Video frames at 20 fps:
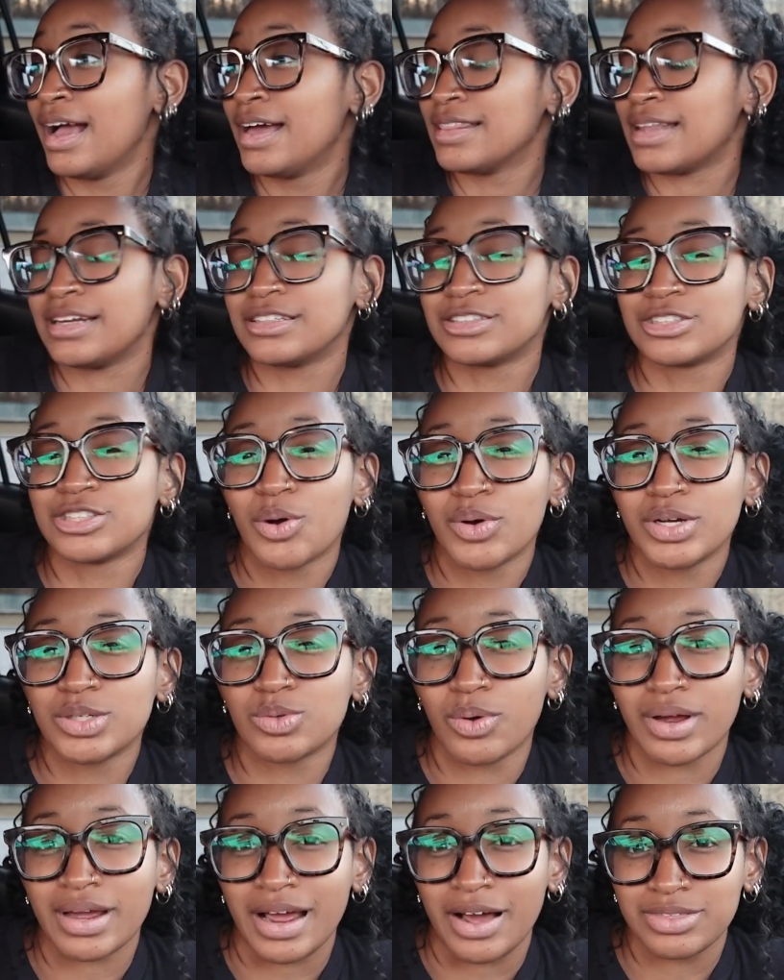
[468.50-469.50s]
that doesn't always
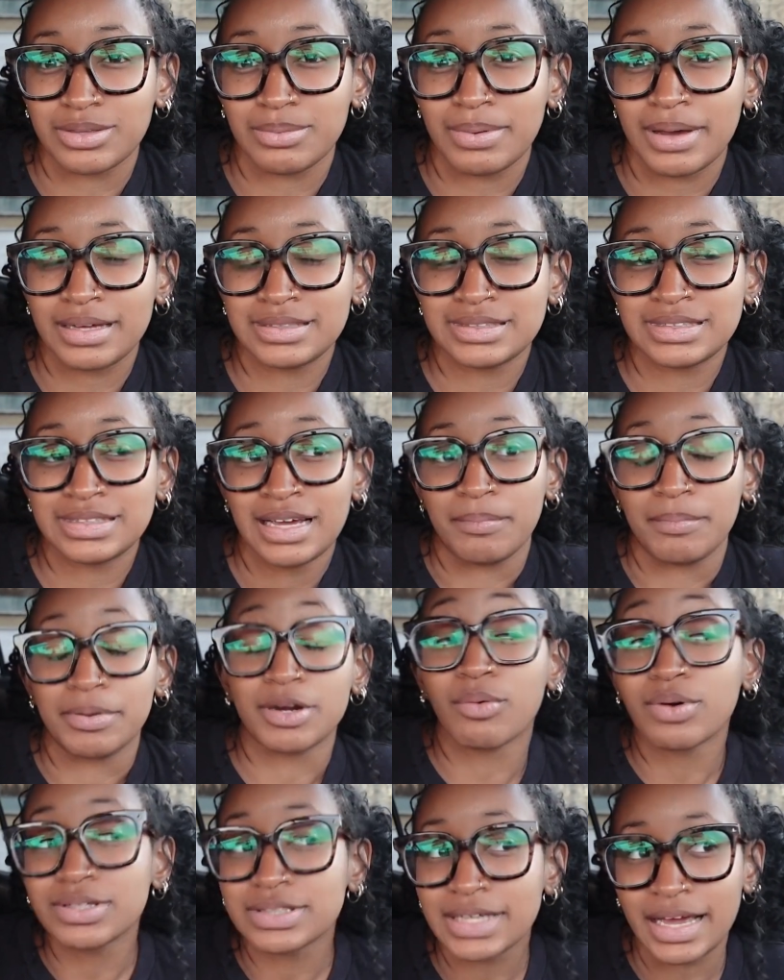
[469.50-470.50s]
work out the best. But it
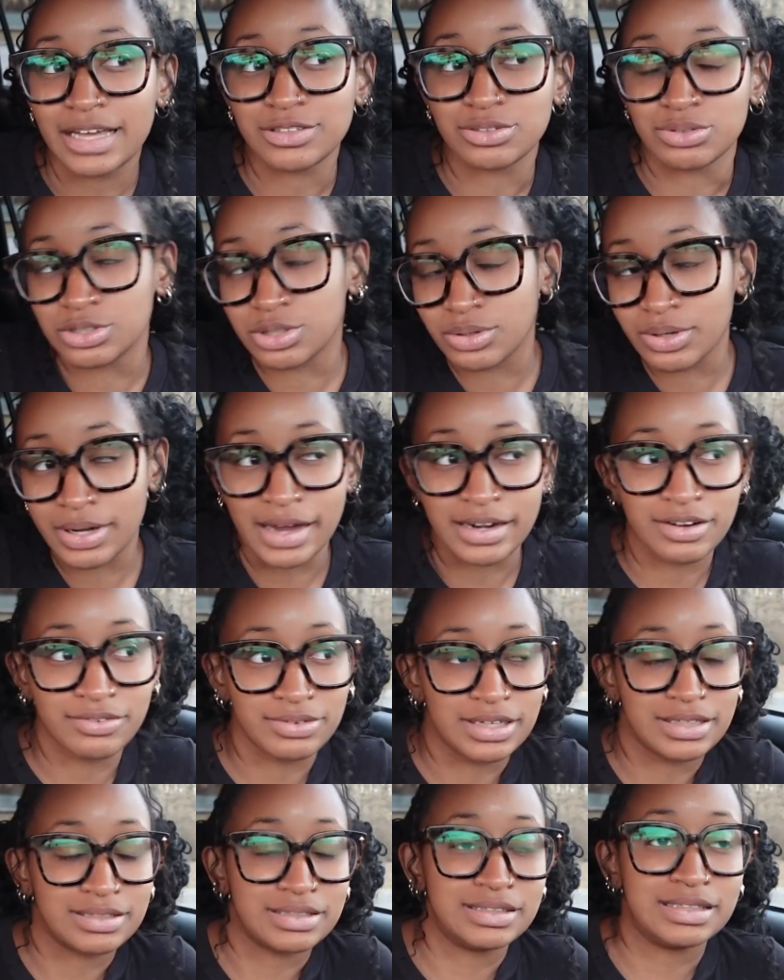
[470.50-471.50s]
was canceled, so it kind of
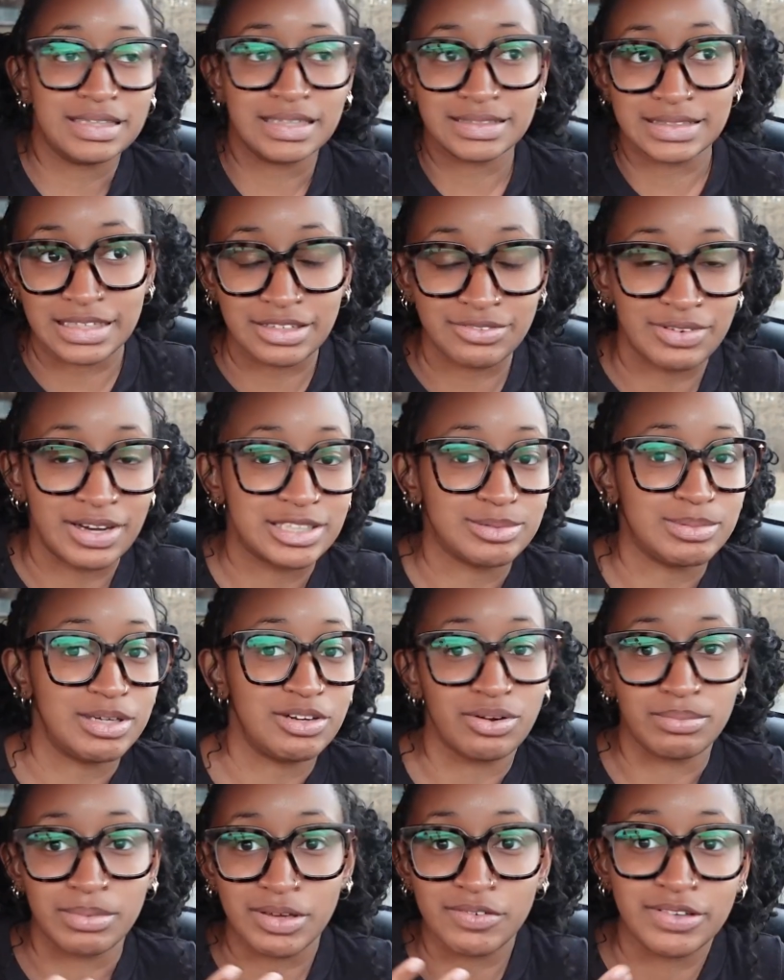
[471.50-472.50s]
like de-incentivized me
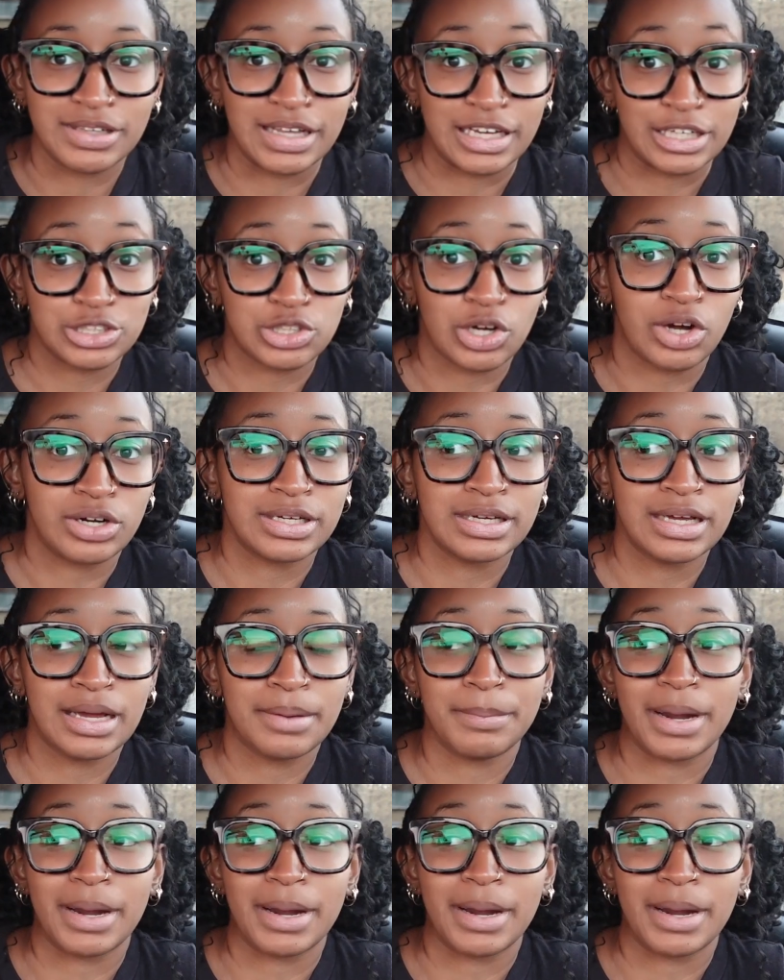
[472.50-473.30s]
from even like starting it.